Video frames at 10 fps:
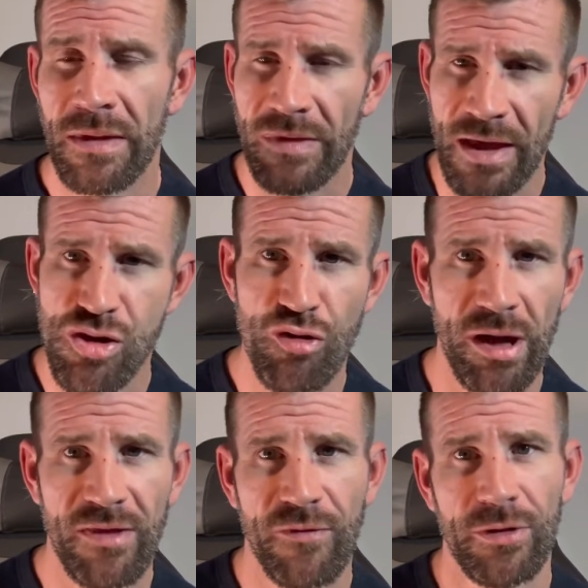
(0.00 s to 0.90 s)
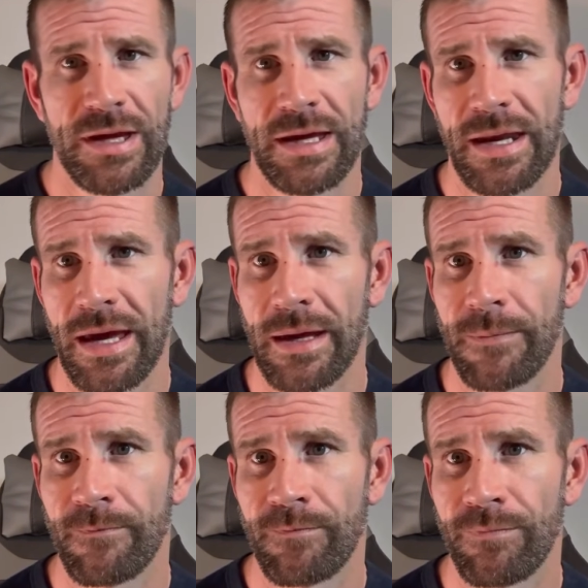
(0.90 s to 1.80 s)
That's transfer DNA.
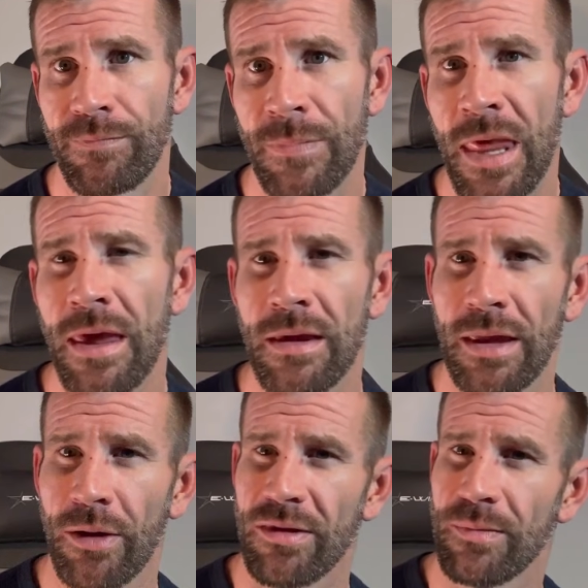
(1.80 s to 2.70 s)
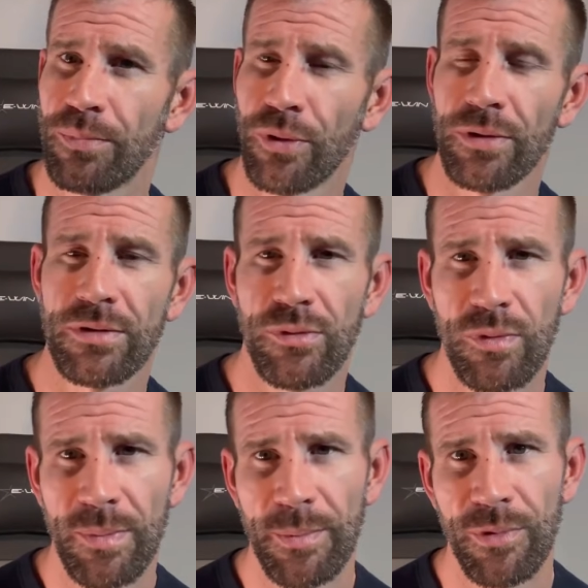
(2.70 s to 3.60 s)
Now, it's important to
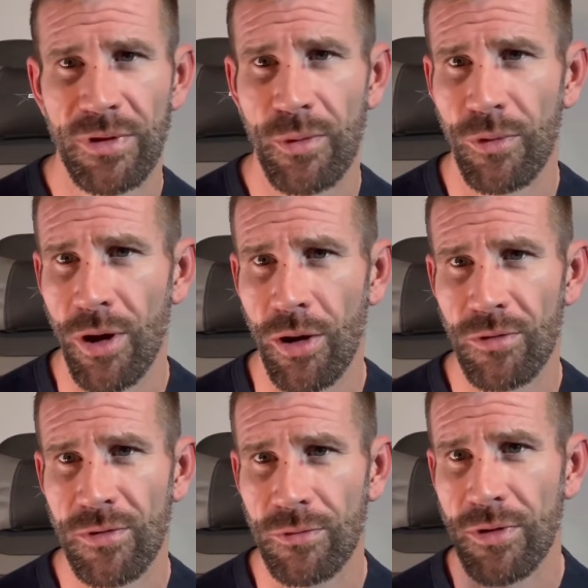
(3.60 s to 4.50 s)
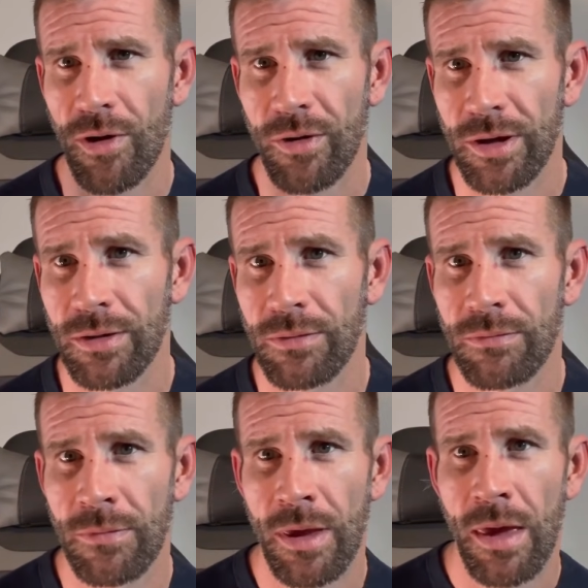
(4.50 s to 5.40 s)
remember that we're also talking
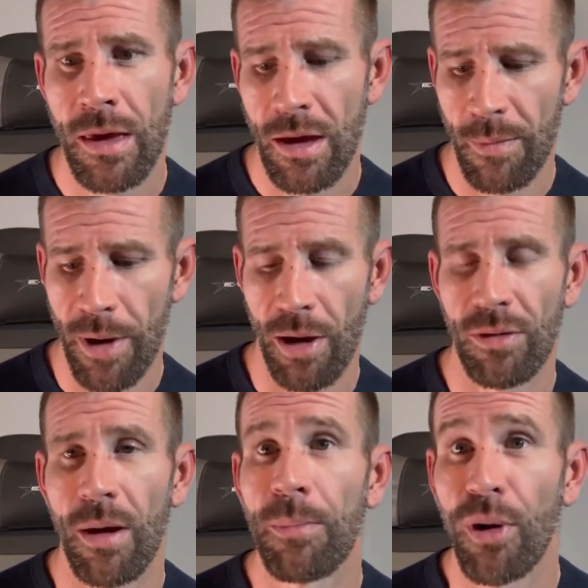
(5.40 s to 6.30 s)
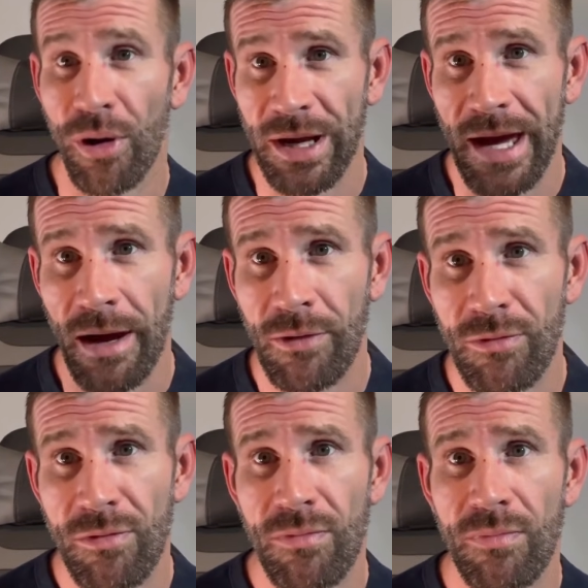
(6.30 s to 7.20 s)
about a party
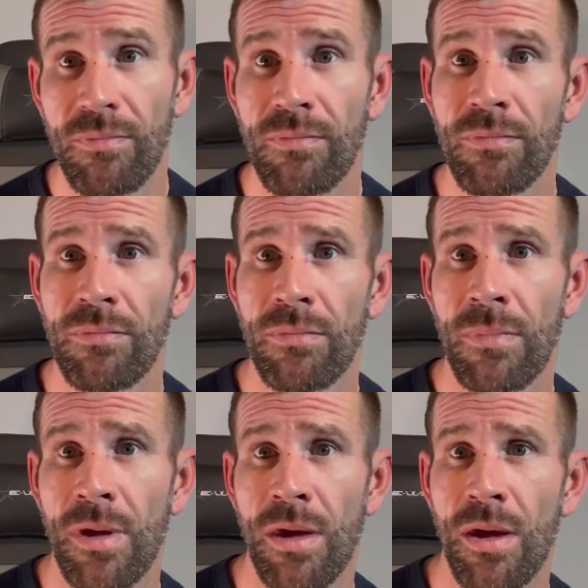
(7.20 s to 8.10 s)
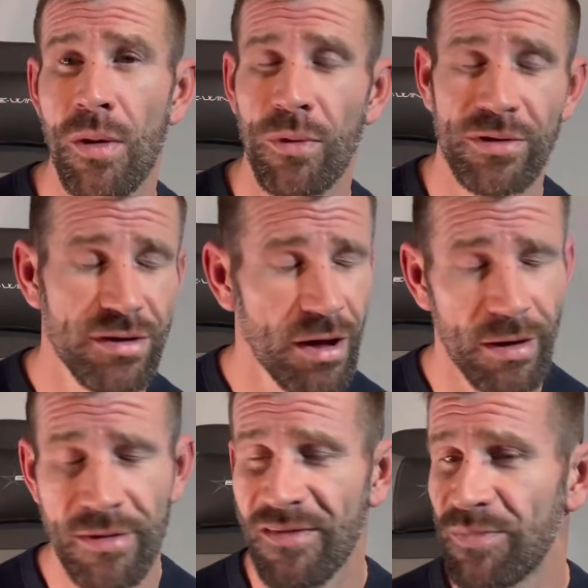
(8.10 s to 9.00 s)
house where
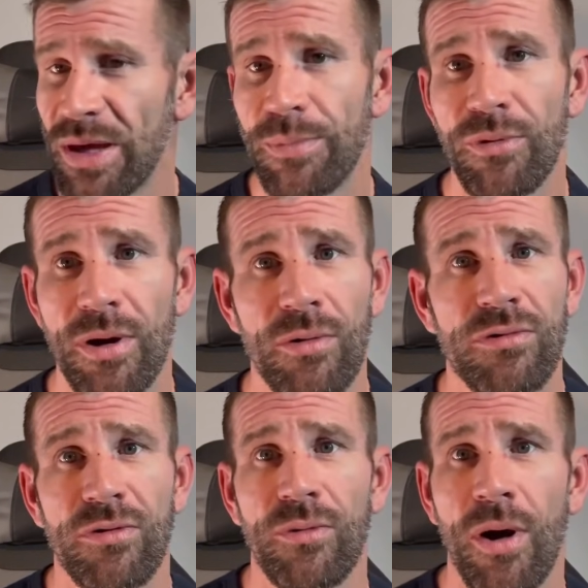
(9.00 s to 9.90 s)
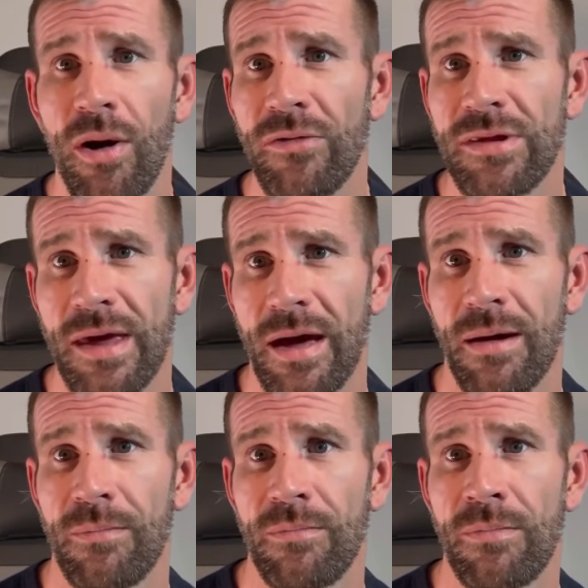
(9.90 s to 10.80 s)
tons of people go to all the
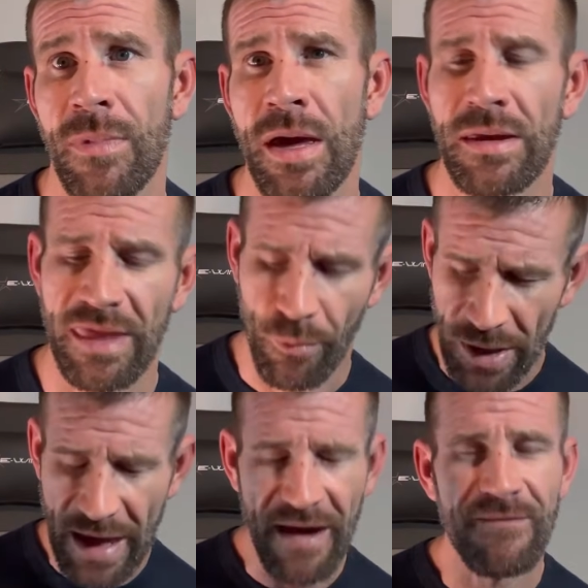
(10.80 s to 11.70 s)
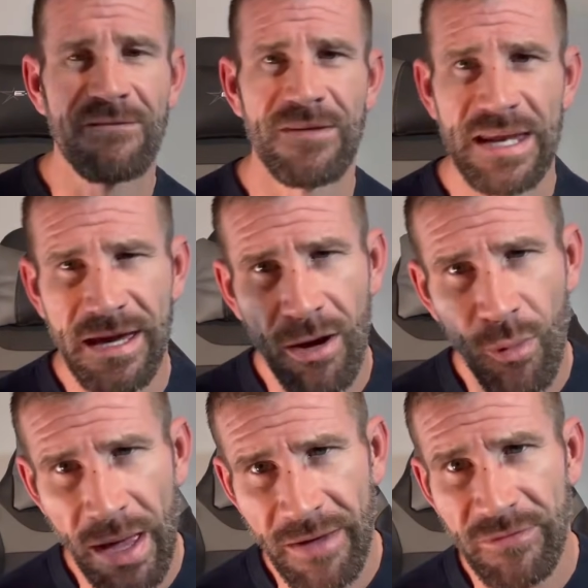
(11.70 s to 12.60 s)
time, that we have video
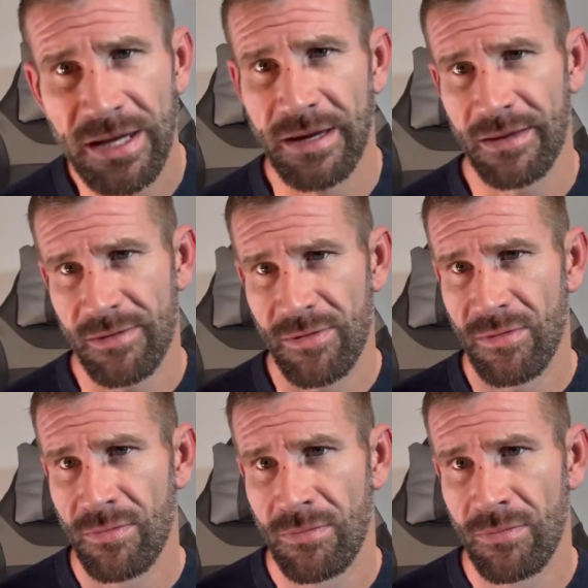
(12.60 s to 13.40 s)
evidence